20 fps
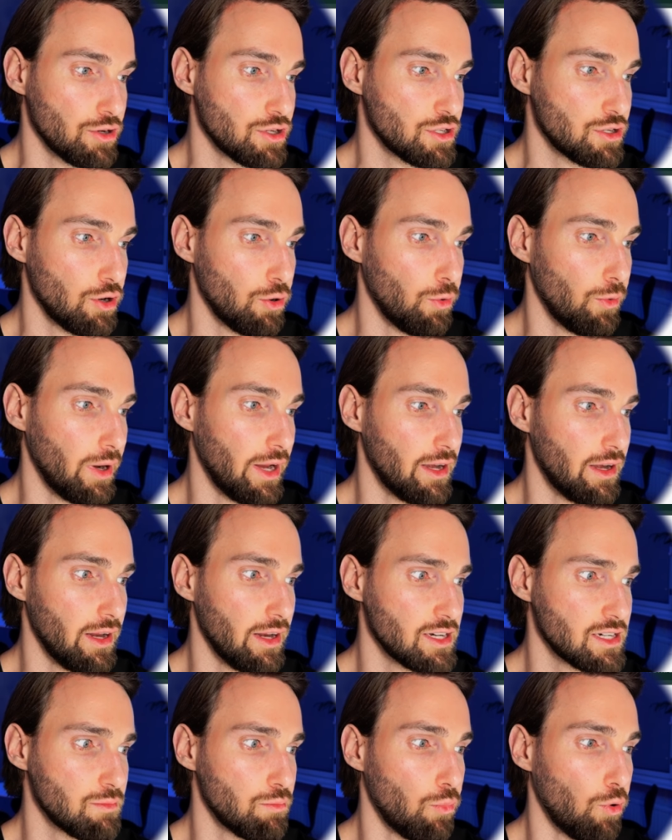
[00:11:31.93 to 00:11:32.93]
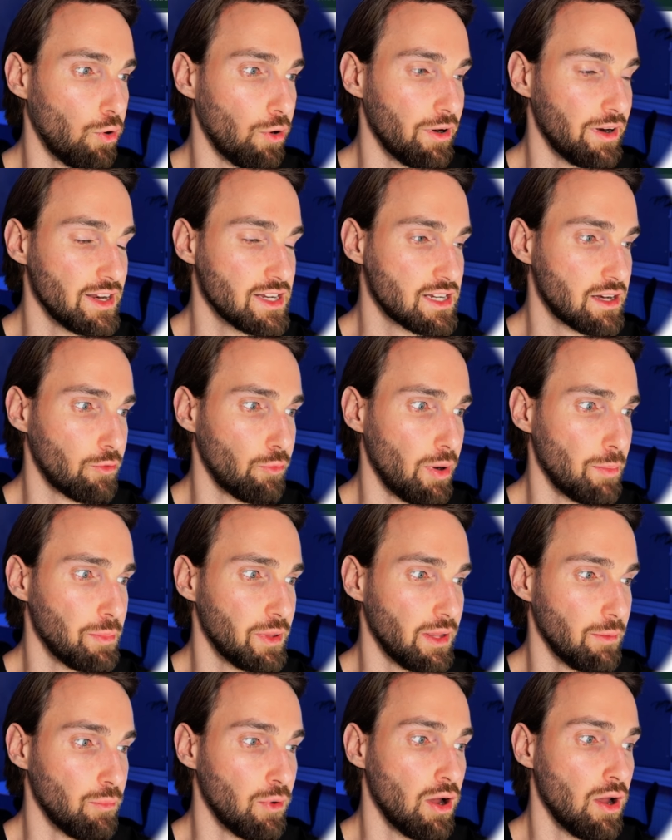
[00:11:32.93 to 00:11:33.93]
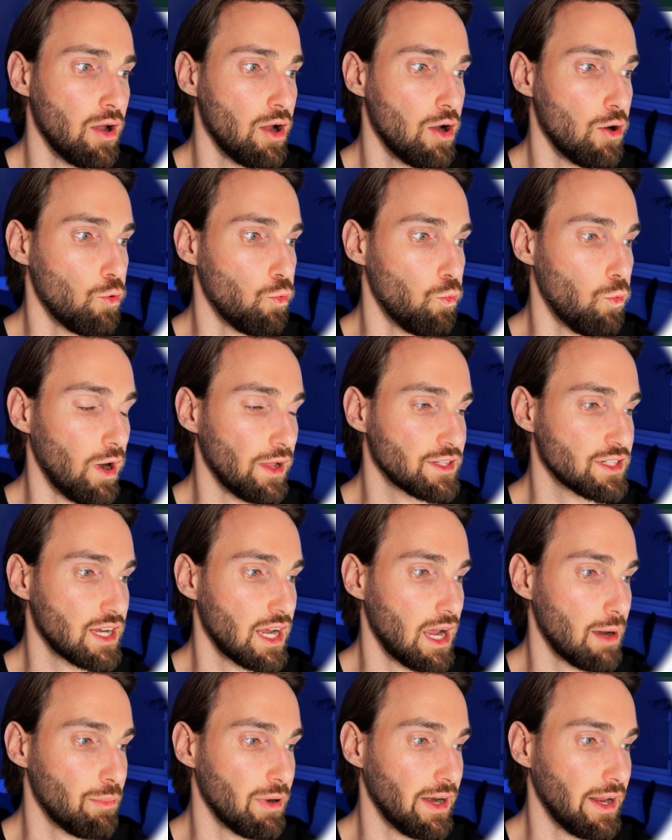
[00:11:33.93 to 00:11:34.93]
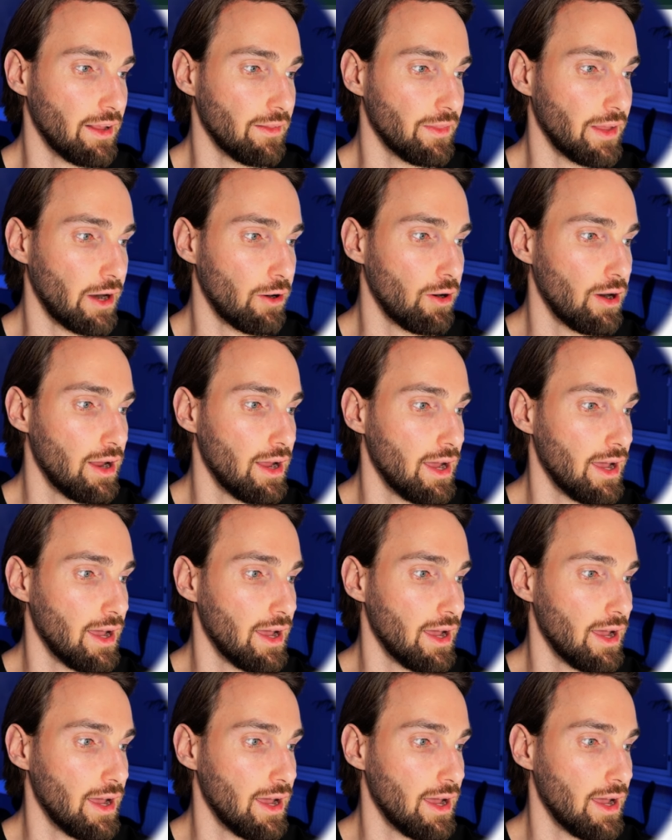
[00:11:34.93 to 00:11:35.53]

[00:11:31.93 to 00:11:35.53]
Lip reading: so it is more descriptive what's happening there.